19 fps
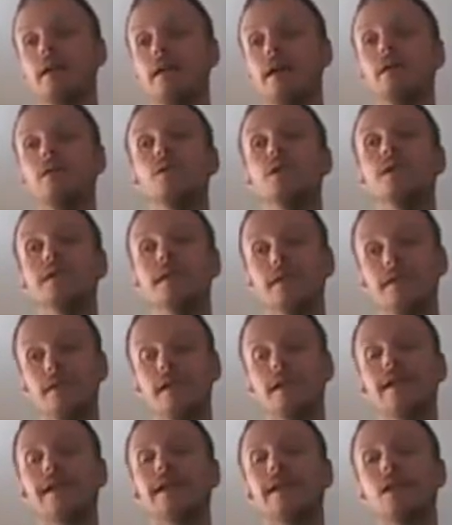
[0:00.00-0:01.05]
They would
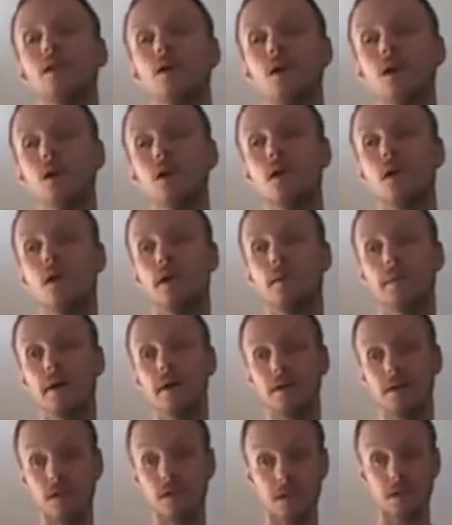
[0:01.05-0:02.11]
definitely know a lot
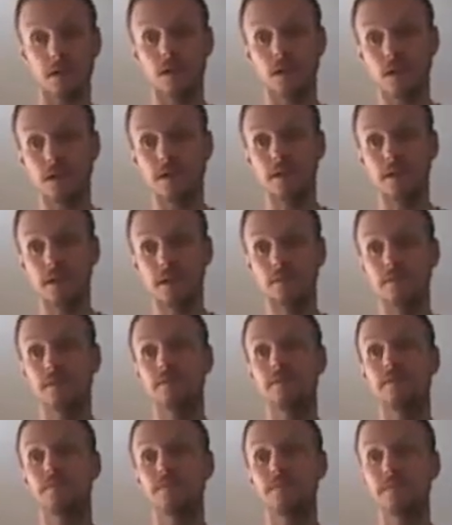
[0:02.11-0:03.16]
about security.
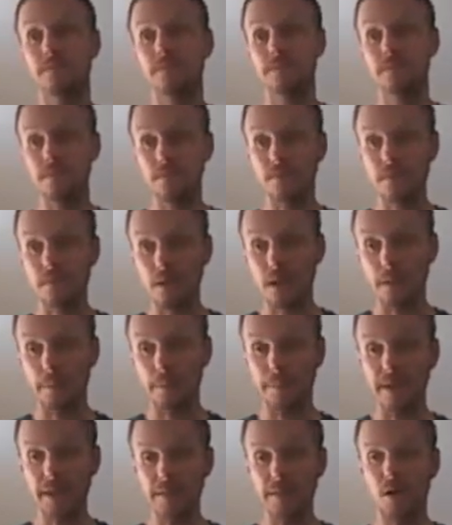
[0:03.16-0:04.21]

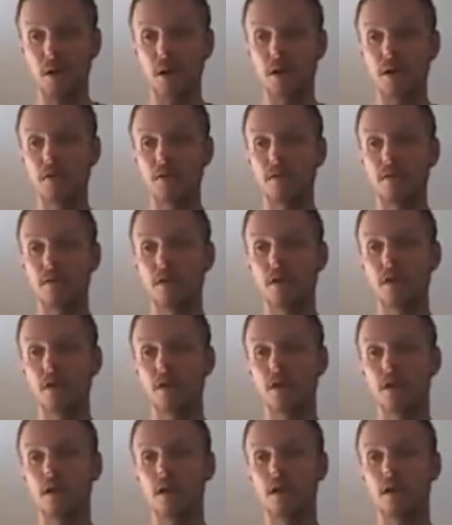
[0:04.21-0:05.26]
A big part of
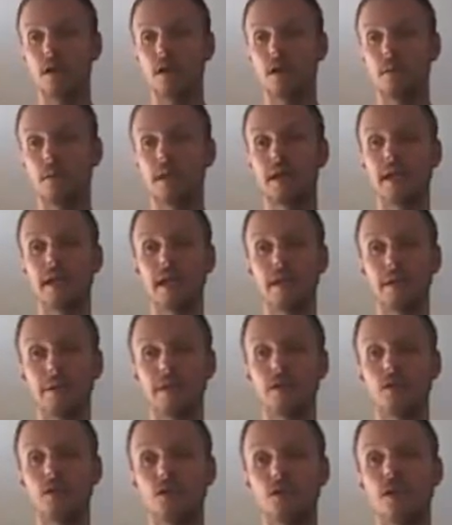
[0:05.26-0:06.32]
being an
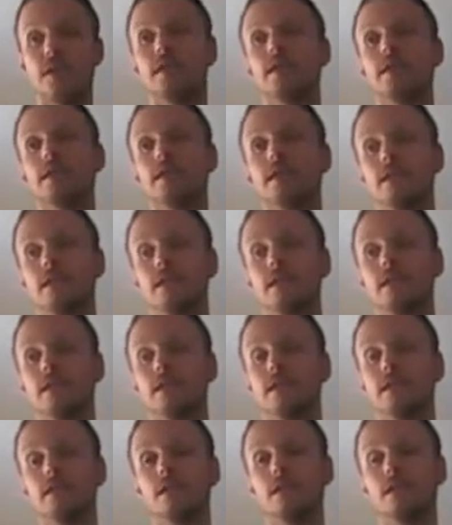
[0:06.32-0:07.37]
administrator is
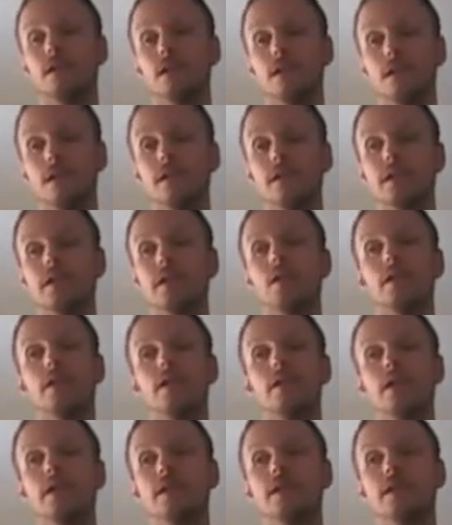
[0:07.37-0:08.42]
security,
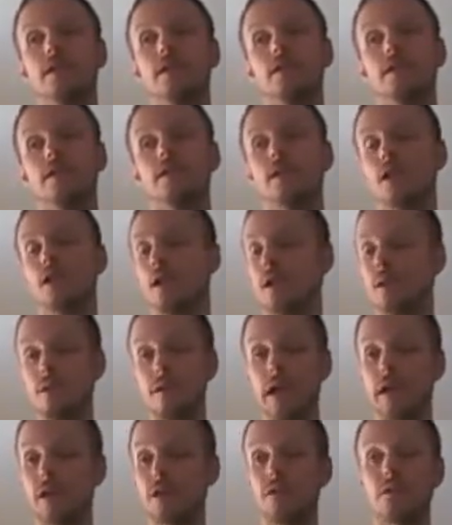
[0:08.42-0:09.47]
whether it's in
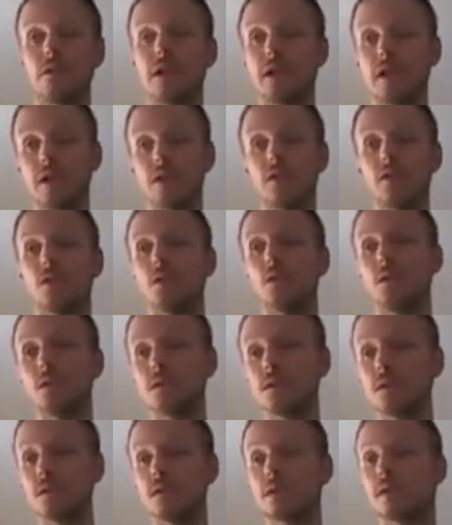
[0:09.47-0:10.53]
its various
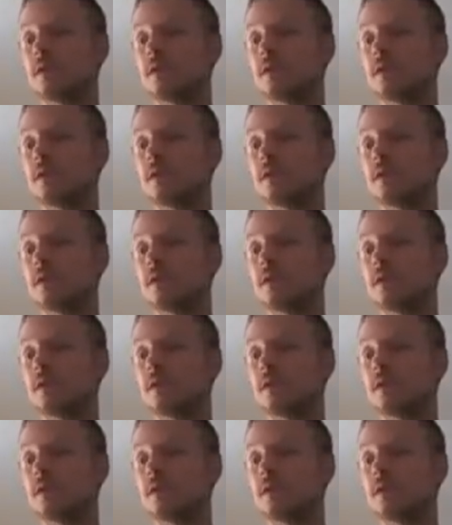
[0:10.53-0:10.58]
forms.